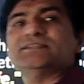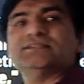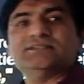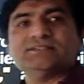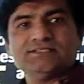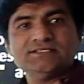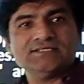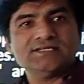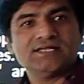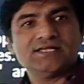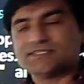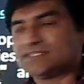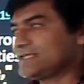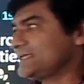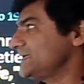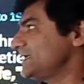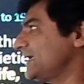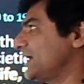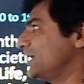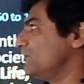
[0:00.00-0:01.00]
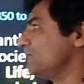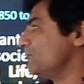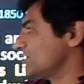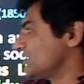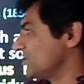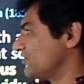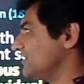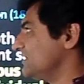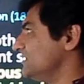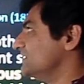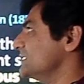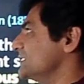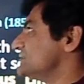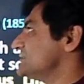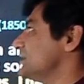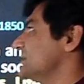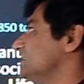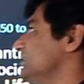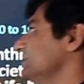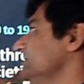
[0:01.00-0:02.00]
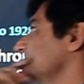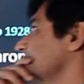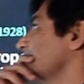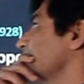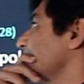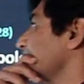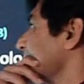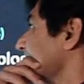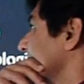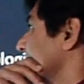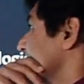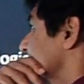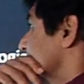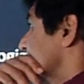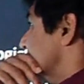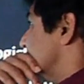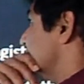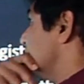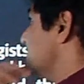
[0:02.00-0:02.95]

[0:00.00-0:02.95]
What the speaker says: They have given this, I think. So they